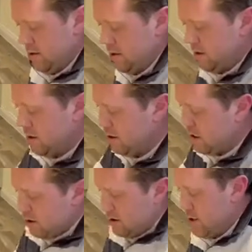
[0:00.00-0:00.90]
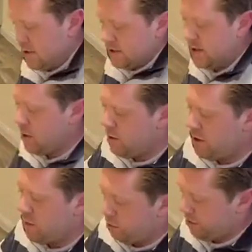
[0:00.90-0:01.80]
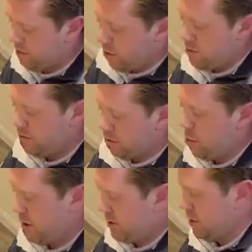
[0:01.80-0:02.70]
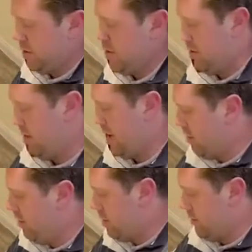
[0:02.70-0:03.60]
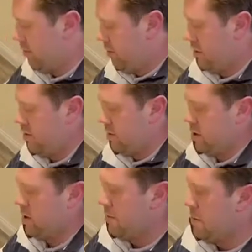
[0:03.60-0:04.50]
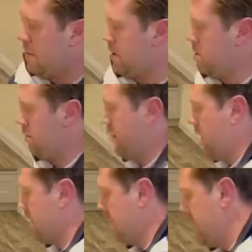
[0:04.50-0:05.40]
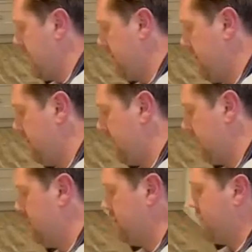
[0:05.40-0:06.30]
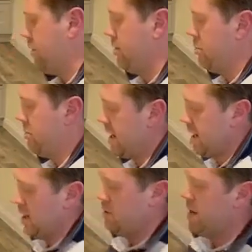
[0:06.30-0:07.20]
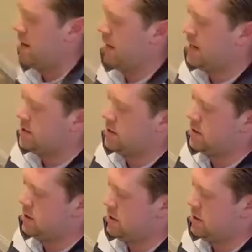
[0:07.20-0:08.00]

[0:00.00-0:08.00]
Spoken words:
As I say, you don't want too much polish on the other sections of the shoe. You'll find that they're the sections, particularly around the laces,